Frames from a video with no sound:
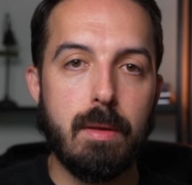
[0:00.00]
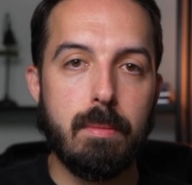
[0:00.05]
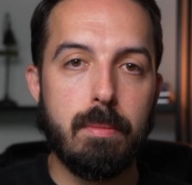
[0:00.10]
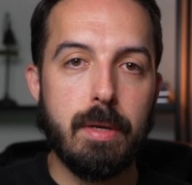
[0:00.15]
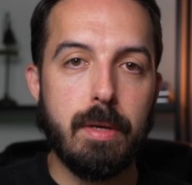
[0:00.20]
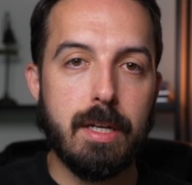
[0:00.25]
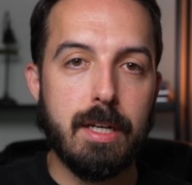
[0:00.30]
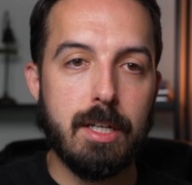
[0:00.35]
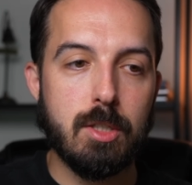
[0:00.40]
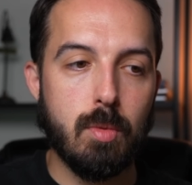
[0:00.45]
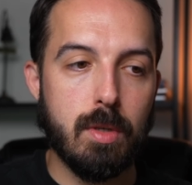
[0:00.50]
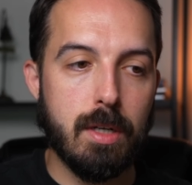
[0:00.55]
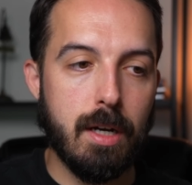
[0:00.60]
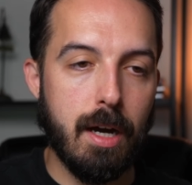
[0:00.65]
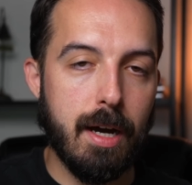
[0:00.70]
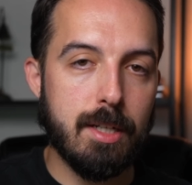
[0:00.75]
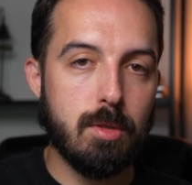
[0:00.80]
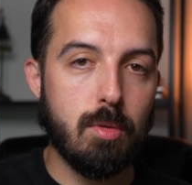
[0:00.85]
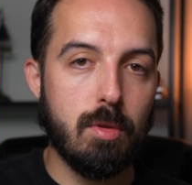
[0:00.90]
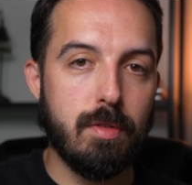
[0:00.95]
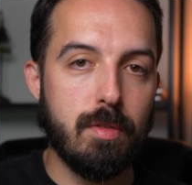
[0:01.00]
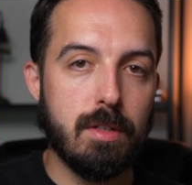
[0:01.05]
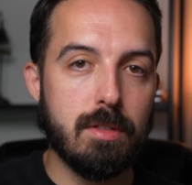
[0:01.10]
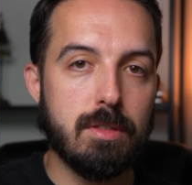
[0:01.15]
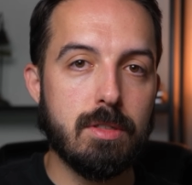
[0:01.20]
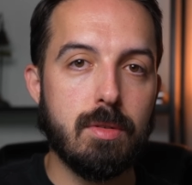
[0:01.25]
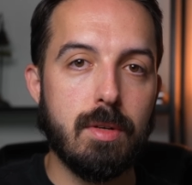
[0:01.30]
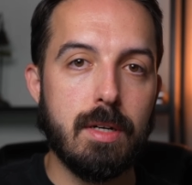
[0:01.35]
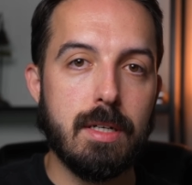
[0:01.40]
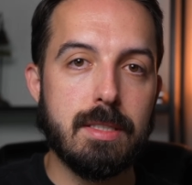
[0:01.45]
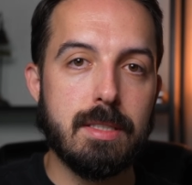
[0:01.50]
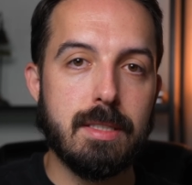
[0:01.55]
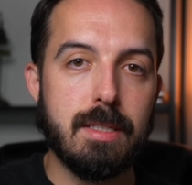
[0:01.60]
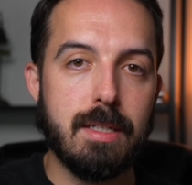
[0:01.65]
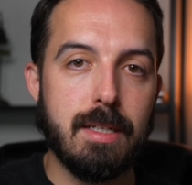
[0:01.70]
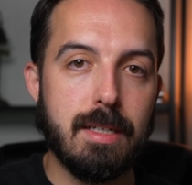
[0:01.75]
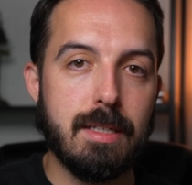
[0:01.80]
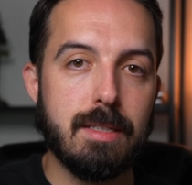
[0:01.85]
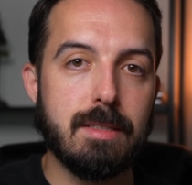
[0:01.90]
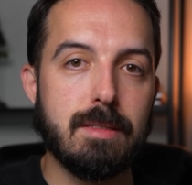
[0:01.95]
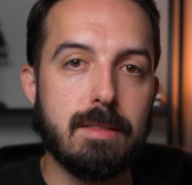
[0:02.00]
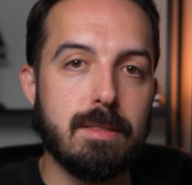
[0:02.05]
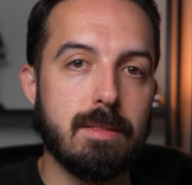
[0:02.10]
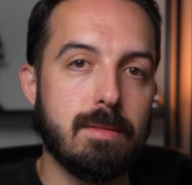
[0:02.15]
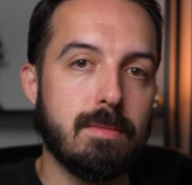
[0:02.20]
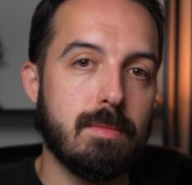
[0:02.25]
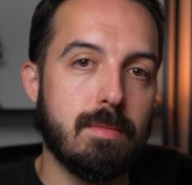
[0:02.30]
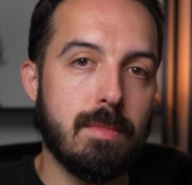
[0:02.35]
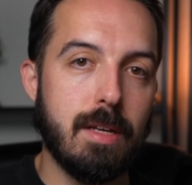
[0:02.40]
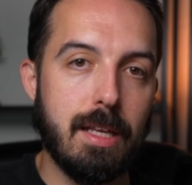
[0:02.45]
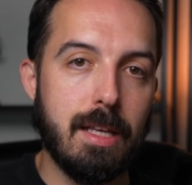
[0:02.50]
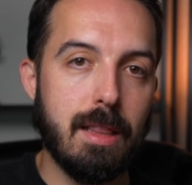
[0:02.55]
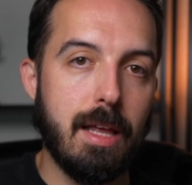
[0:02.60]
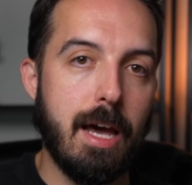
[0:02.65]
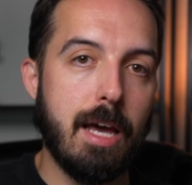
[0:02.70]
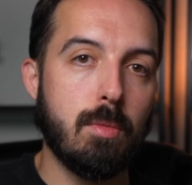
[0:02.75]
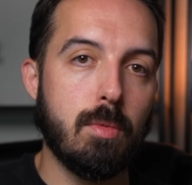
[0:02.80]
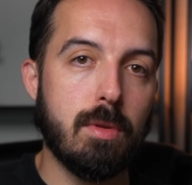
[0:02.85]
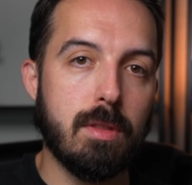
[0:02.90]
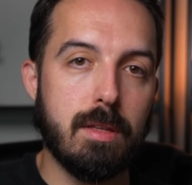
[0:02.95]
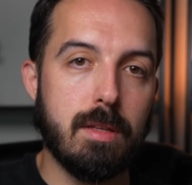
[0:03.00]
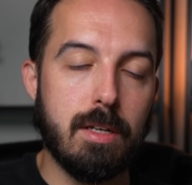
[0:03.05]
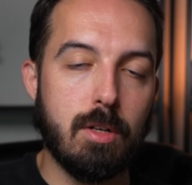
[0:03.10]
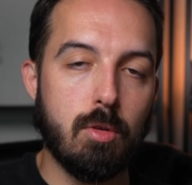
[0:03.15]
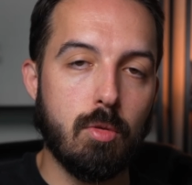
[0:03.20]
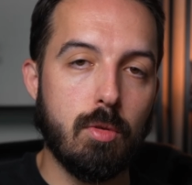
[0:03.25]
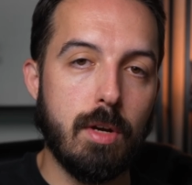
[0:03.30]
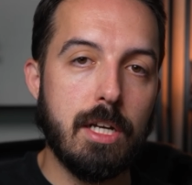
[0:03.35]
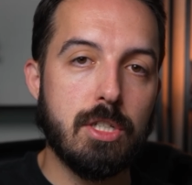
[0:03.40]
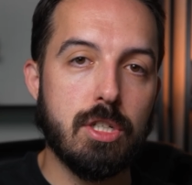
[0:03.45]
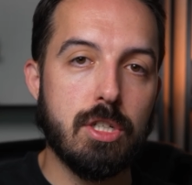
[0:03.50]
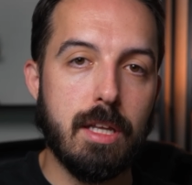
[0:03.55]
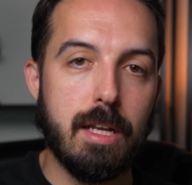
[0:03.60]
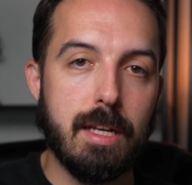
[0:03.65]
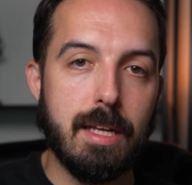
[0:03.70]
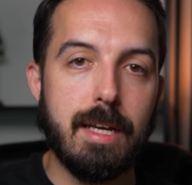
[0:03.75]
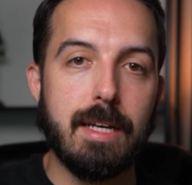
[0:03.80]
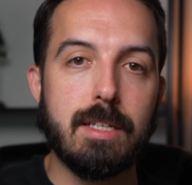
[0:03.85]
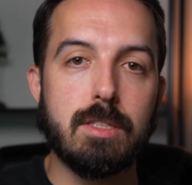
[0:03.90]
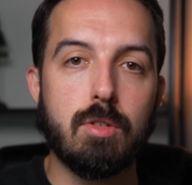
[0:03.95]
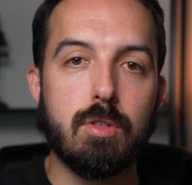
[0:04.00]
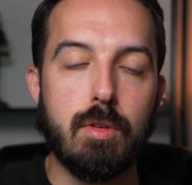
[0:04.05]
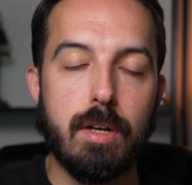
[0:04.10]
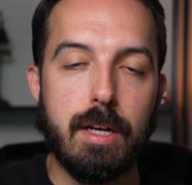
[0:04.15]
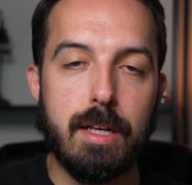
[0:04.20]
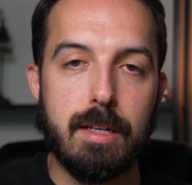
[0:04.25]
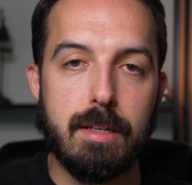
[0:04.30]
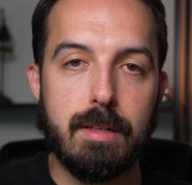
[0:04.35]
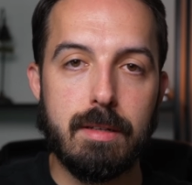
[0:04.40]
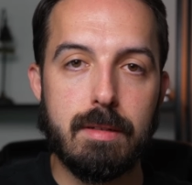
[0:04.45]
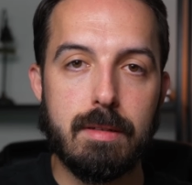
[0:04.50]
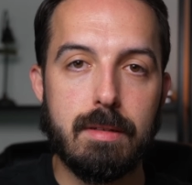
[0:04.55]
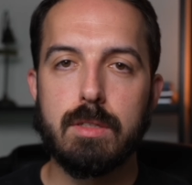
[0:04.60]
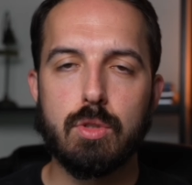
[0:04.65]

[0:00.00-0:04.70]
Because what God has revealed to us is in line with the creation that he has created.